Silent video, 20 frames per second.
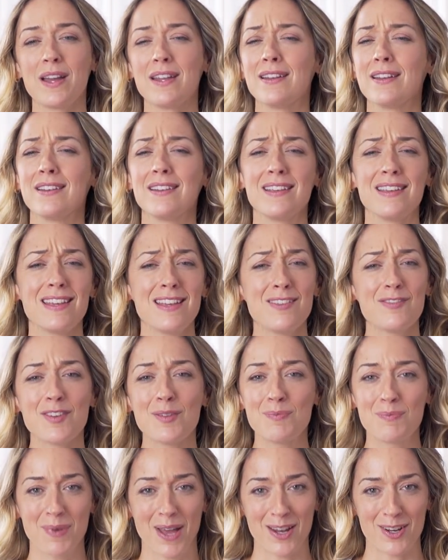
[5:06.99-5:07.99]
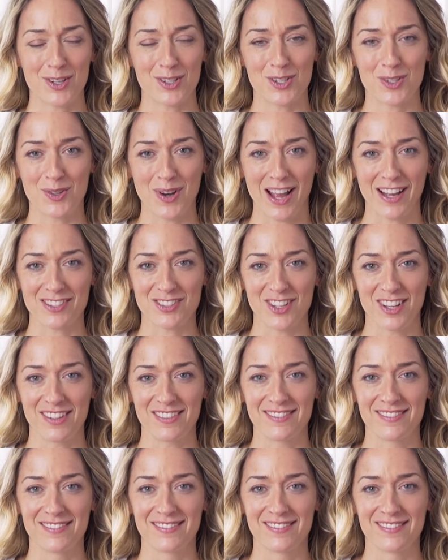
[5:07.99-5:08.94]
in an even better direction.